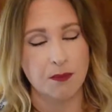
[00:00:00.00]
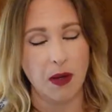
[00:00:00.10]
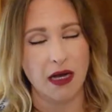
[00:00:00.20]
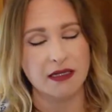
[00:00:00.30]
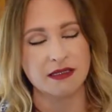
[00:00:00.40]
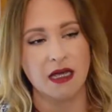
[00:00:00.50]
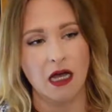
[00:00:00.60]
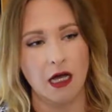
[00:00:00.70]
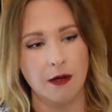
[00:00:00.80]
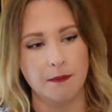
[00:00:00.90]
but
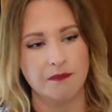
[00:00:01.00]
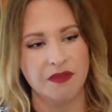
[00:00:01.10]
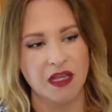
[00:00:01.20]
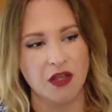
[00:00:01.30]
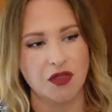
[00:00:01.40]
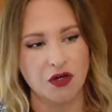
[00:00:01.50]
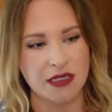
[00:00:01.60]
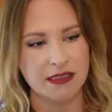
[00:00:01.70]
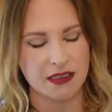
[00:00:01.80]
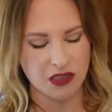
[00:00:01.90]

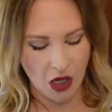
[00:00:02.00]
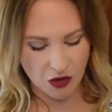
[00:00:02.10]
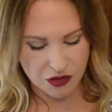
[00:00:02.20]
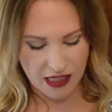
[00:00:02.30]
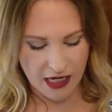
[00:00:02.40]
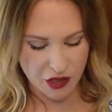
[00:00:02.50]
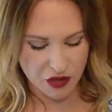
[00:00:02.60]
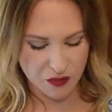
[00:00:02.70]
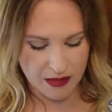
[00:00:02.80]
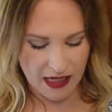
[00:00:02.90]
$36, and
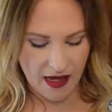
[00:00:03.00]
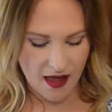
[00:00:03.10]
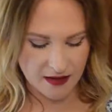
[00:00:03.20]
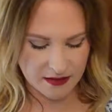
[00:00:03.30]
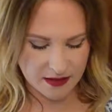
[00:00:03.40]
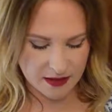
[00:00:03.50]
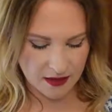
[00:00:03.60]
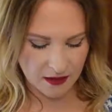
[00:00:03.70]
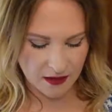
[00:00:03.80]
you get